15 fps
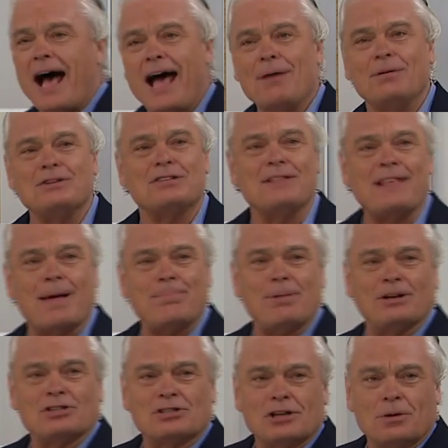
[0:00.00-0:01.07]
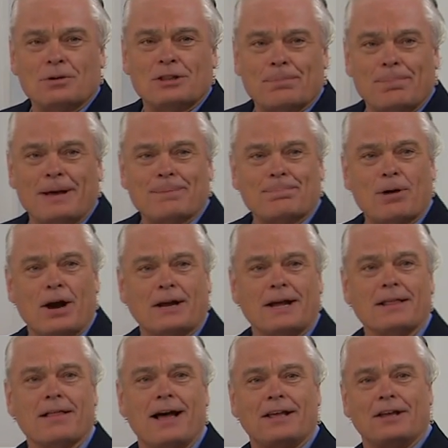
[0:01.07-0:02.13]
I was in that big store with the big
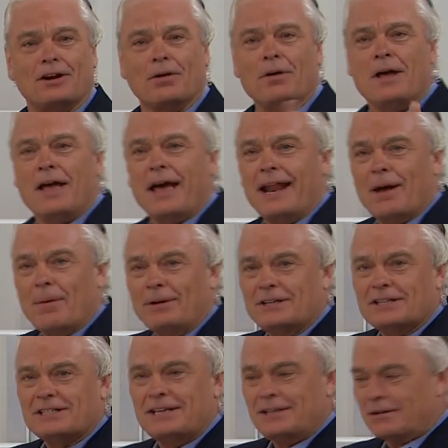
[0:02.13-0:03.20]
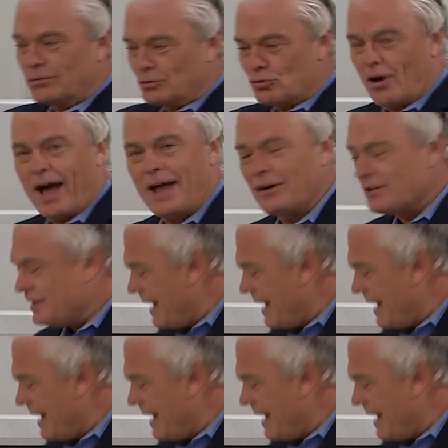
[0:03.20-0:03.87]
parking lot, you know, and I went to see the dryers.